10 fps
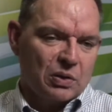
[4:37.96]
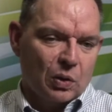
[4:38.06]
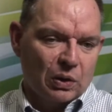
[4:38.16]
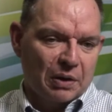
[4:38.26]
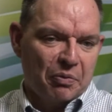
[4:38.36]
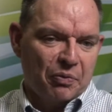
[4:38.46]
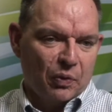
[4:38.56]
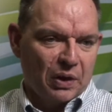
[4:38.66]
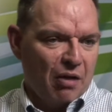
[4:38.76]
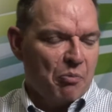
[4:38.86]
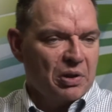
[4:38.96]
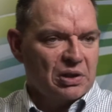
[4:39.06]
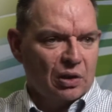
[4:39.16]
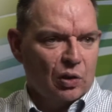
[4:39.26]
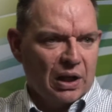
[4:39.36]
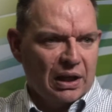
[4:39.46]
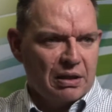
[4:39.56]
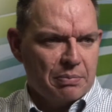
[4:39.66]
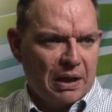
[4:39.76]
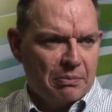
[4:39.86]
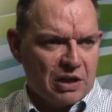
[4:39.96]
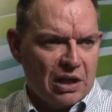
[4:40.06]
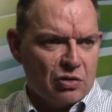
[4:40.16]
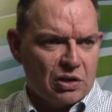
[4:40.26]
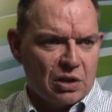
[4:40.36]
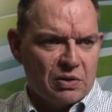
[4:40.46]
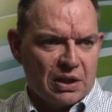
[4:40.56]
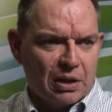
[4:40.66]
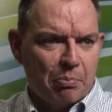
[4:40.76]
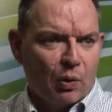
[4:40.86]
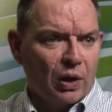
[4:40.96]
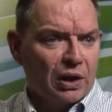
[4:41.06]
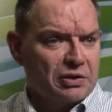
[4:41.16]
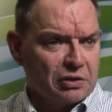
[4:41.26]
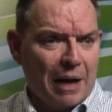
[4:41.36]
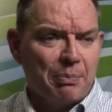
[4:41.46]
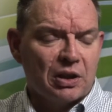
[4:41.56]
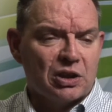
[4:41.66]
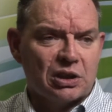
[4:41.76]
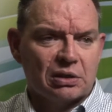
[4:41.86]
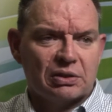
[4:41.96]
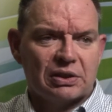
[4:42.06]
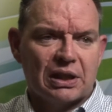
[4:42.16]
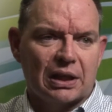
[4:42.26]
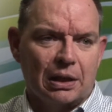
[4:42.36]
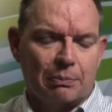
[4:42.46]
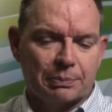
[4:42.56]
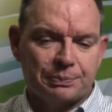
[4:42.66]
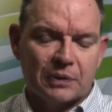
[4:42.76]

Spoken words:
calling for the government to look at introducing a boiler scrappage scheme,